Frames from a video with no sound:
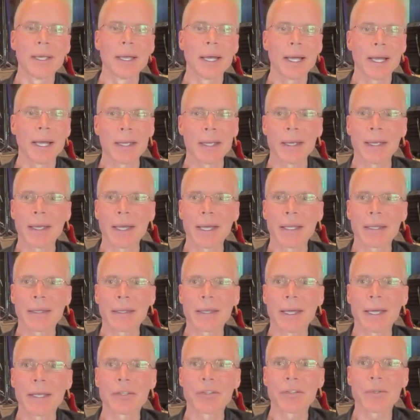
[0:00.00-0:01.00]
I, I,
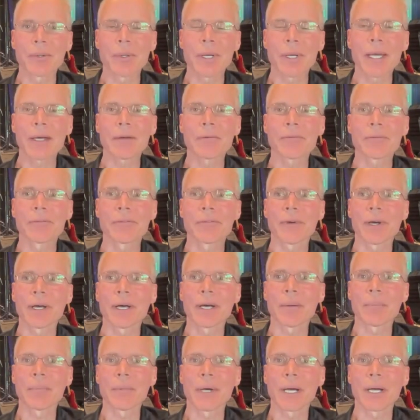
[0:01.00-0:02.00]
I do have
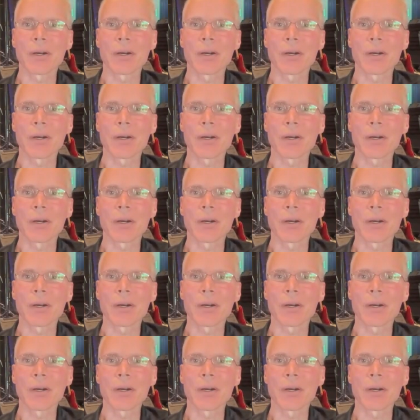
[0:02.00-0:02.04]
um,